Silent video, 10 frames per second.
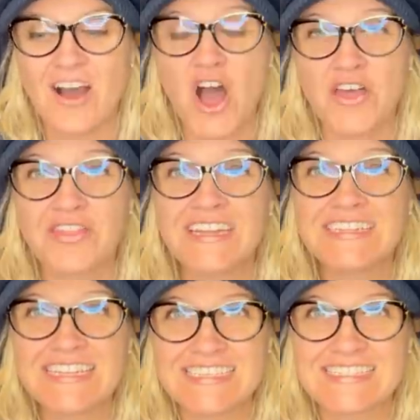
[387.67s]

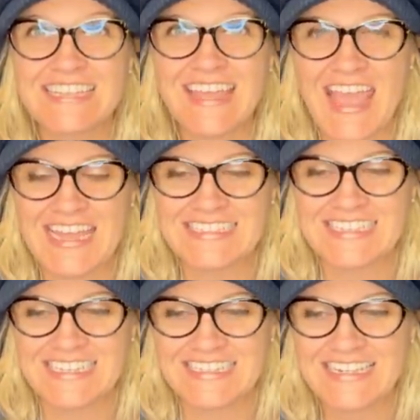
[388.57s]

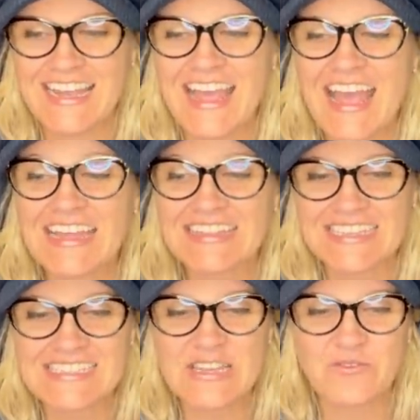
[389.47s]
authenticated and
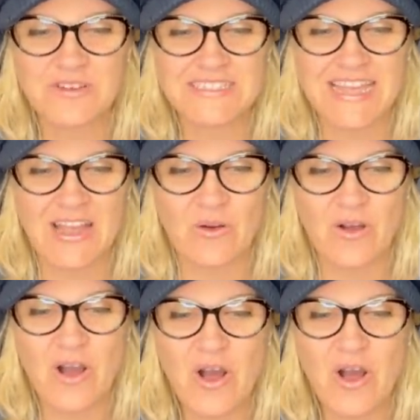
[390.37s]
listed for sale.